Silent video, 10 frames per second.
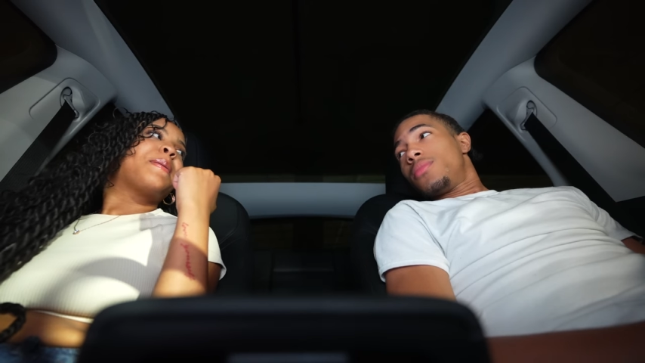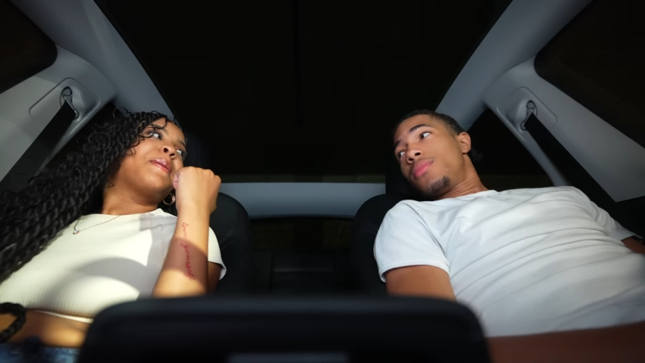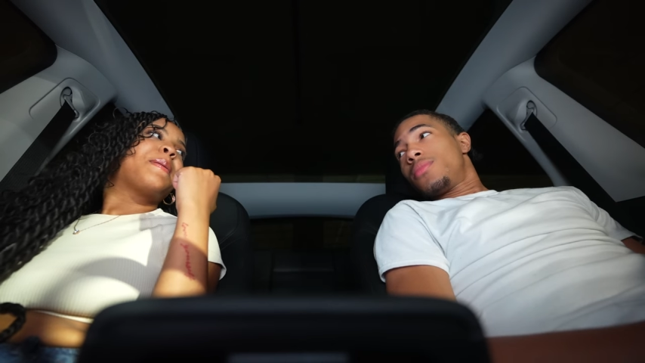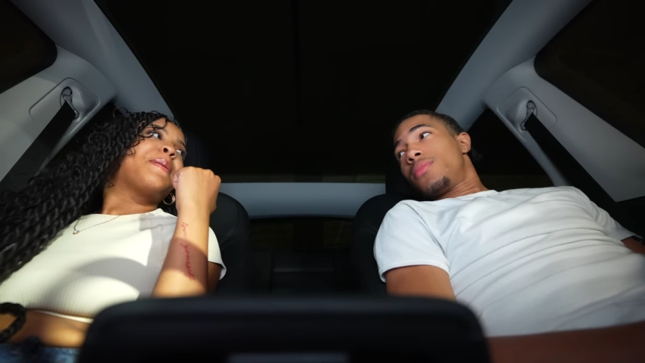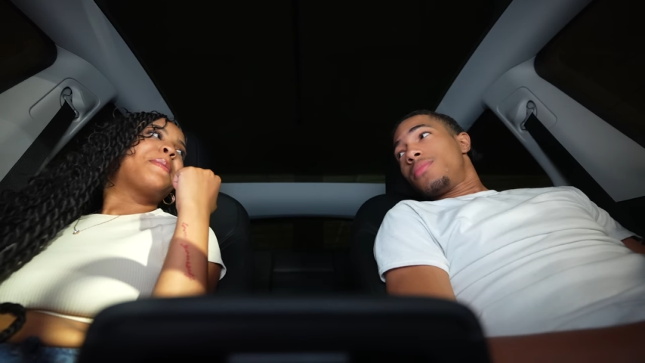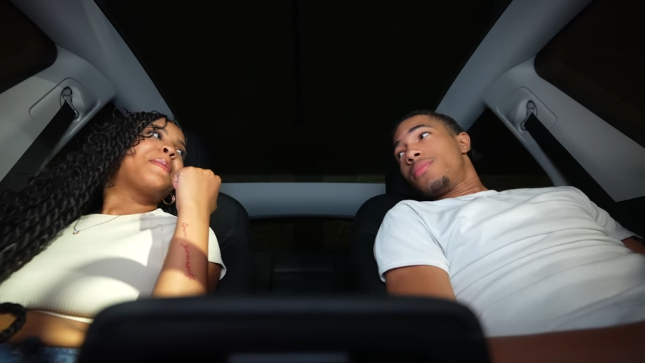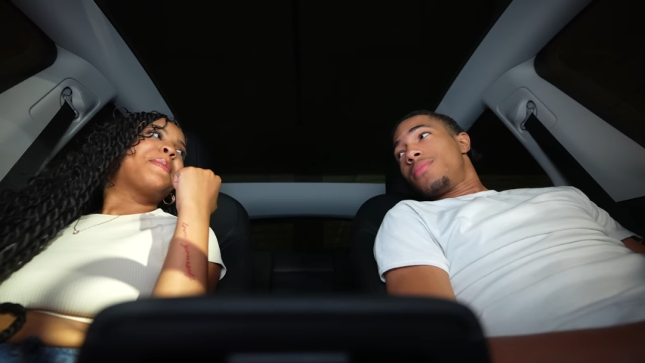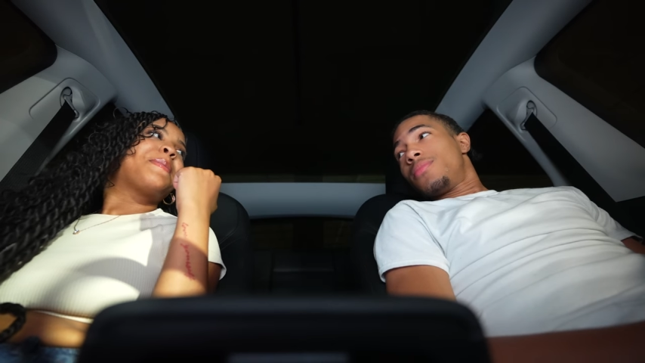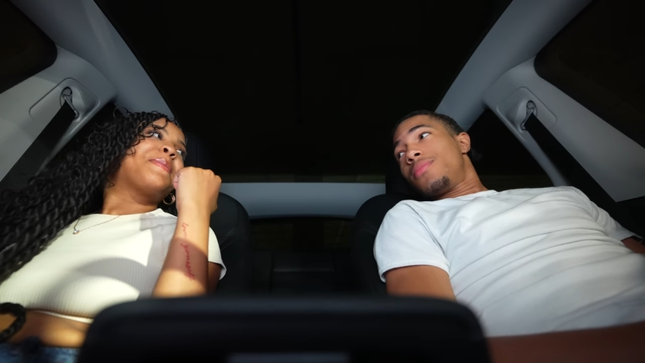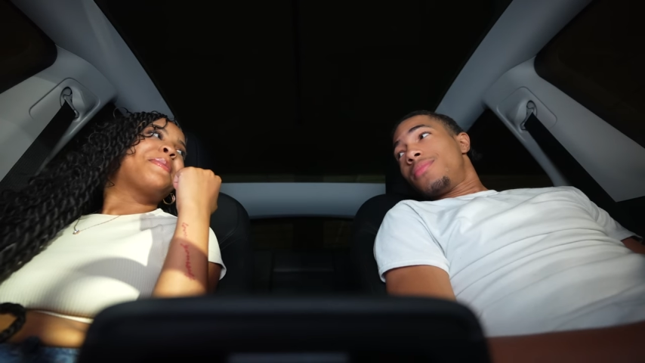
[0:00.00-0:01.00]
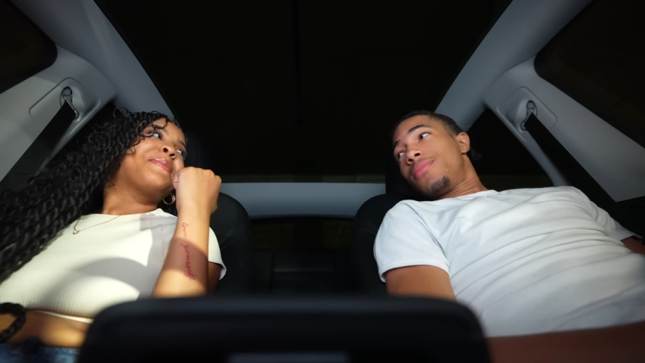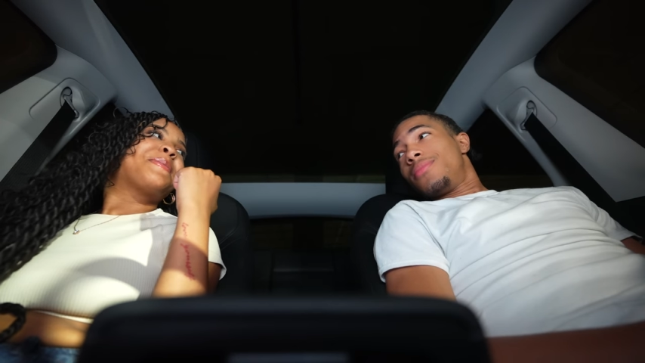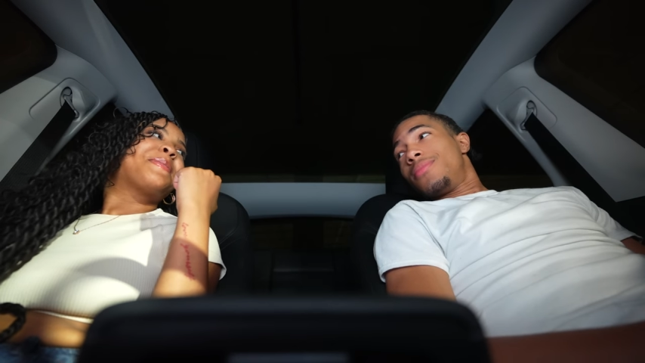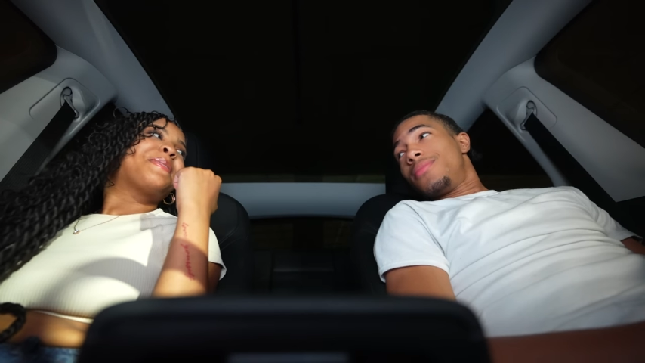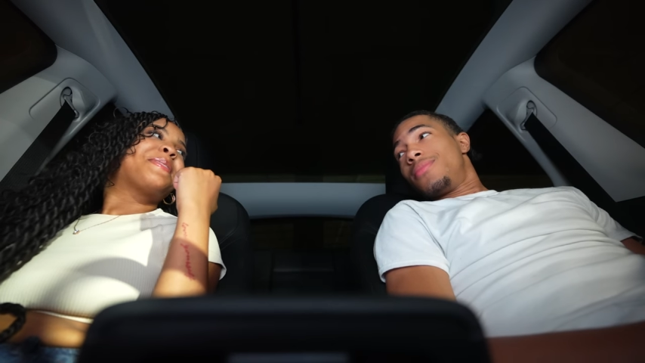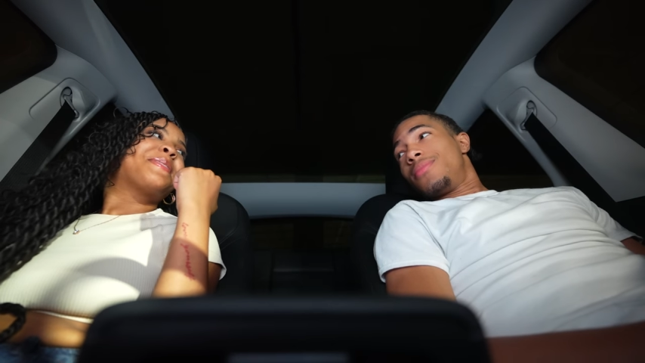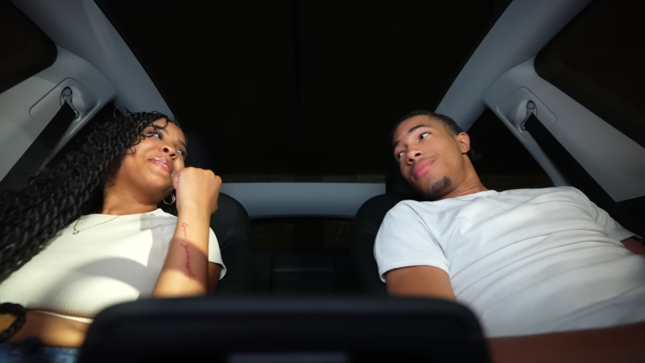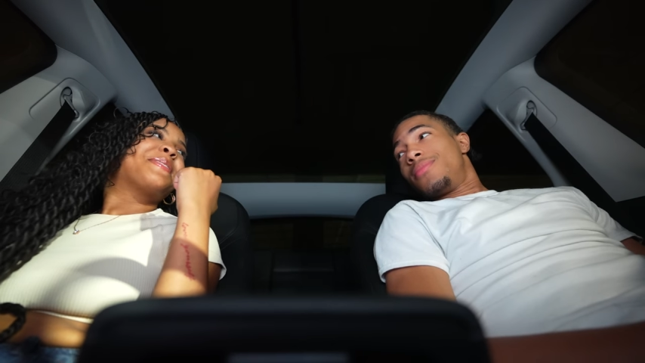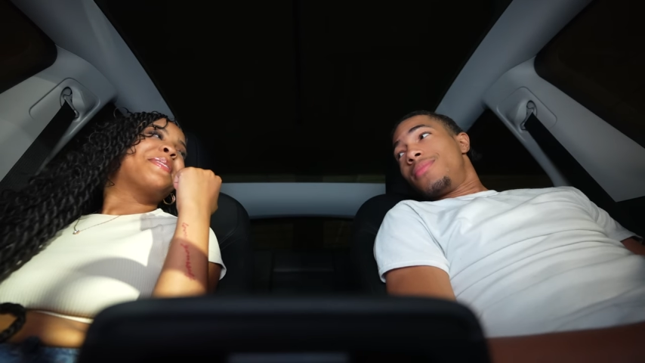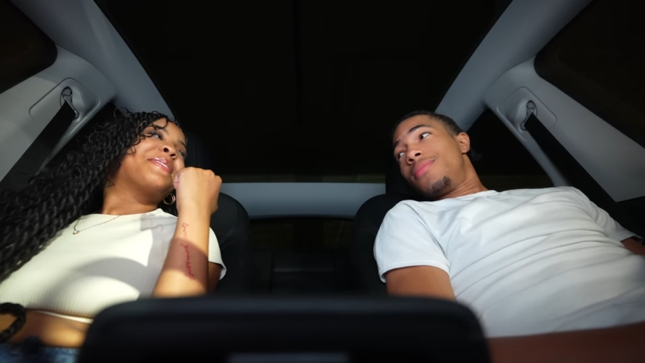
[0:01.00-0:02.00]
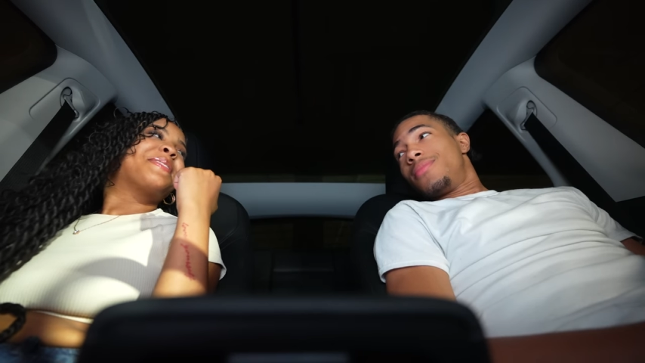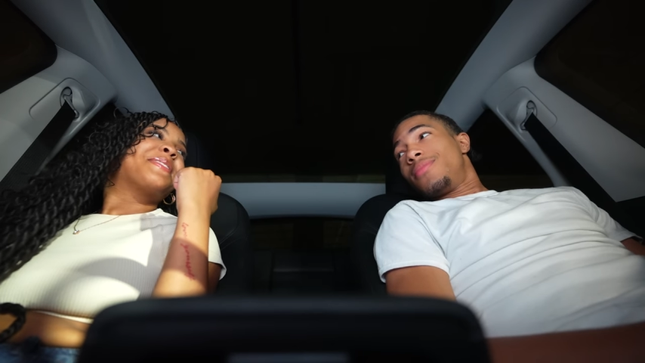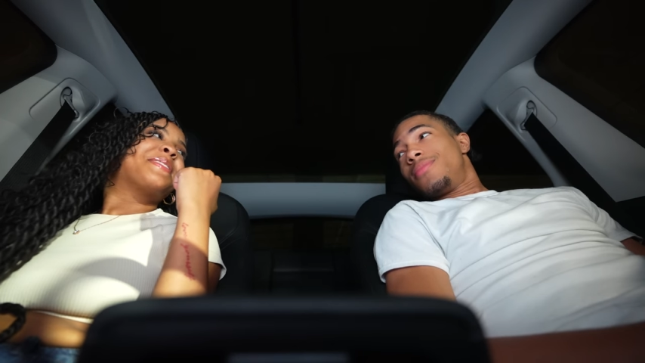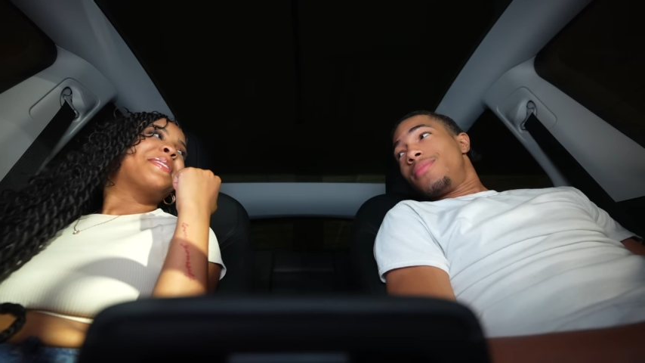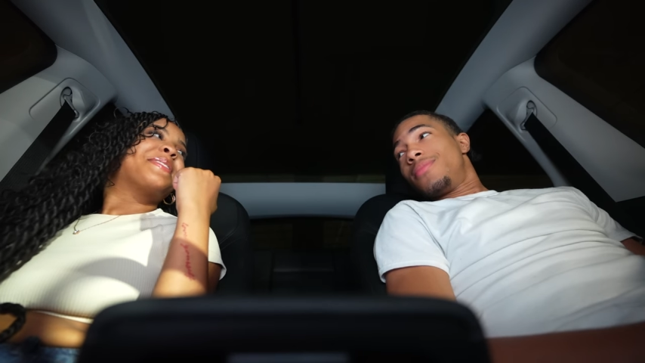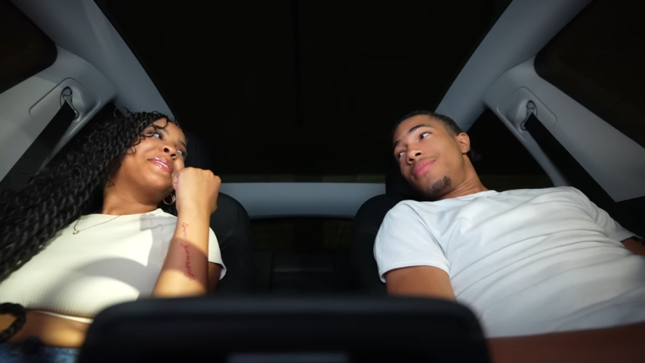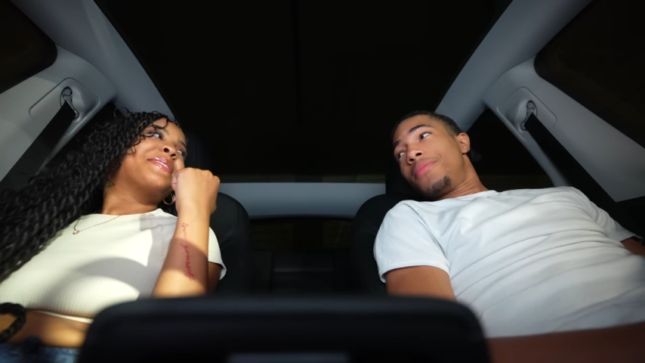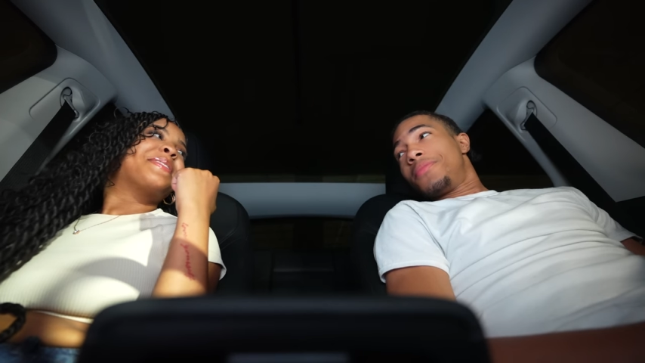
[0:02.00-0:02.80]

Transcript: [no speech]